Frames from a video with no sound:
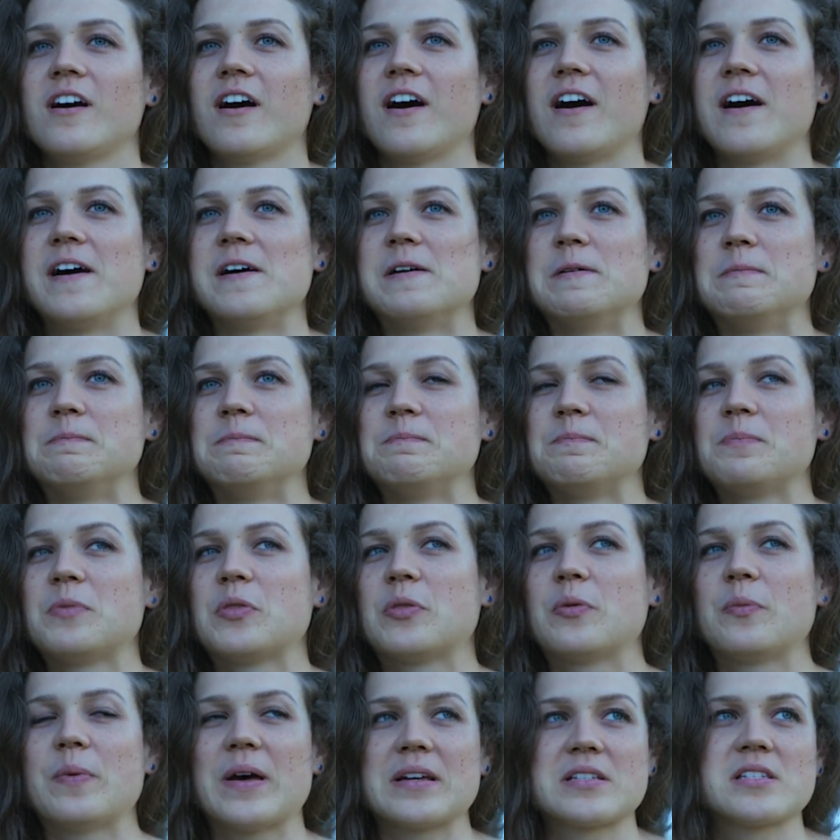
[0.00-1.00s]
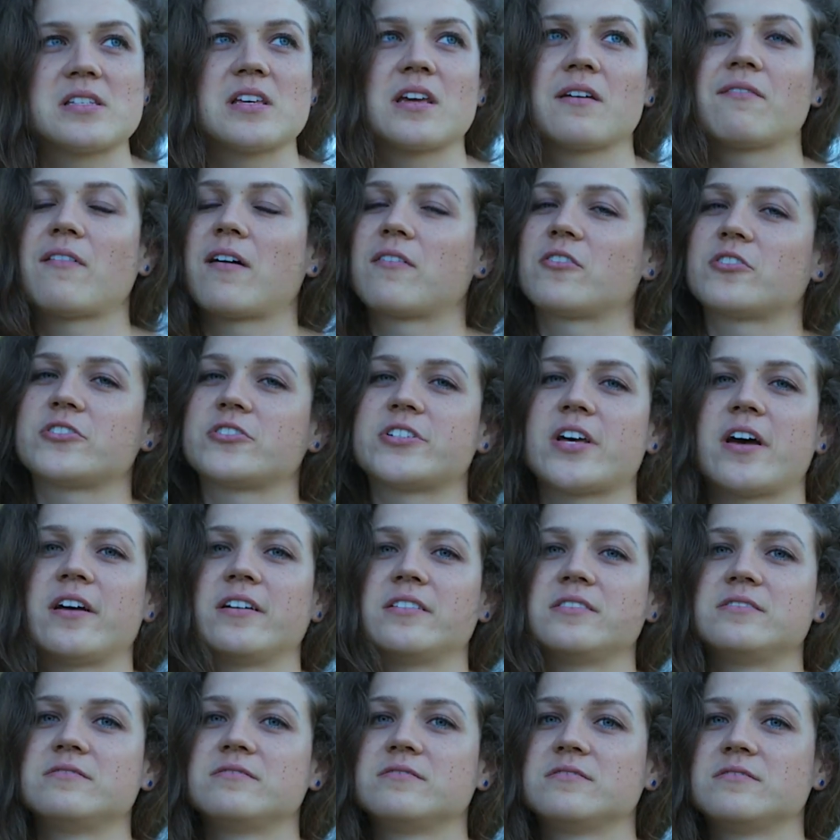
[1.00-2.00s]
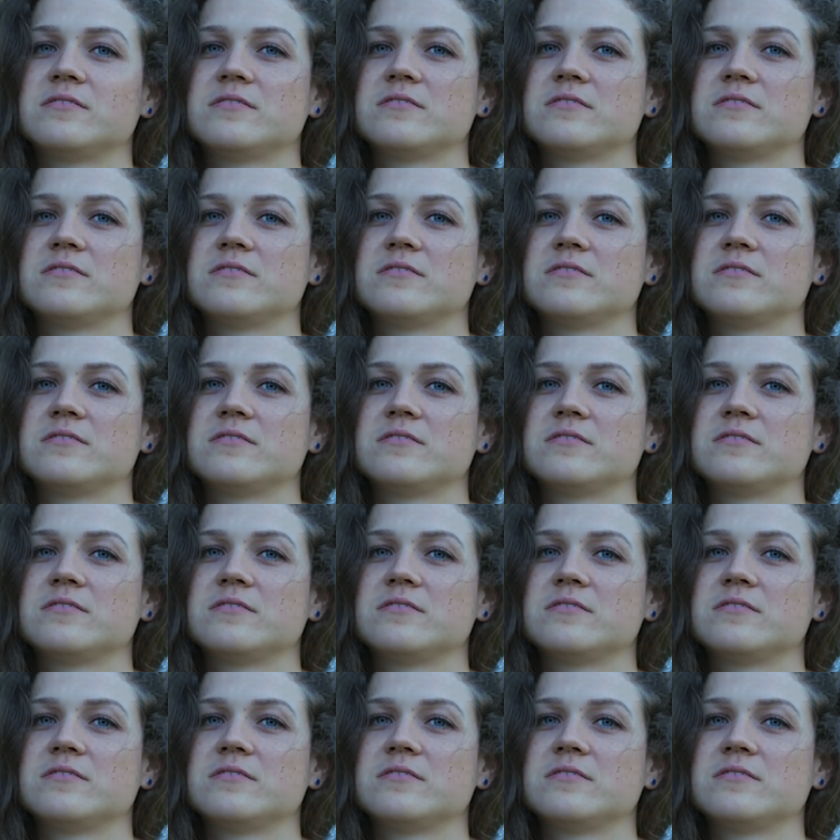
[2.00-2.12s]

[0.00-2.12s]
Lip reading: The best thing I've ever done,